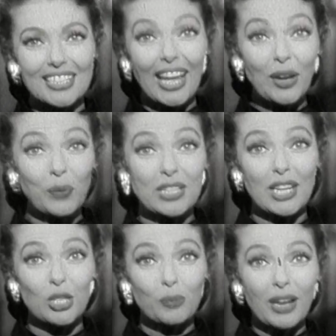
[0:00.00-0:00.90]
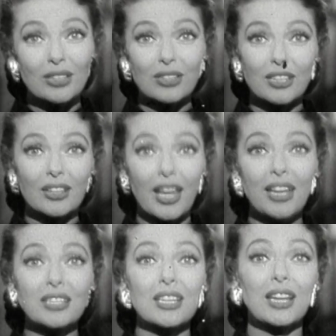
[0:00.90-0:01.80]
Tonight we take you back to the year
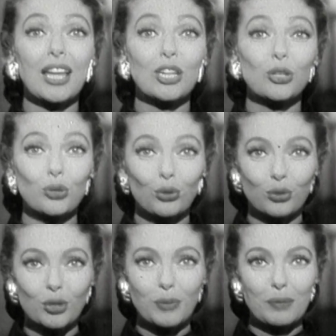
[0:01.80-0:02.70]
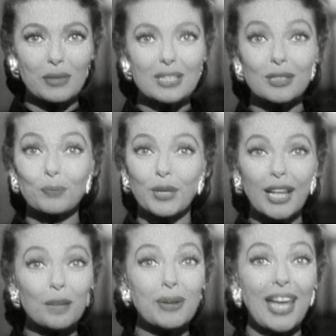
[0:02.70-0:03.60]
1882 to meet Miss
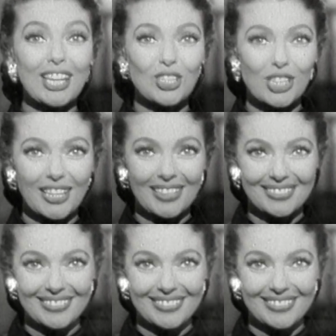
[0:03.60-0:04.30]
Penelope Ashley.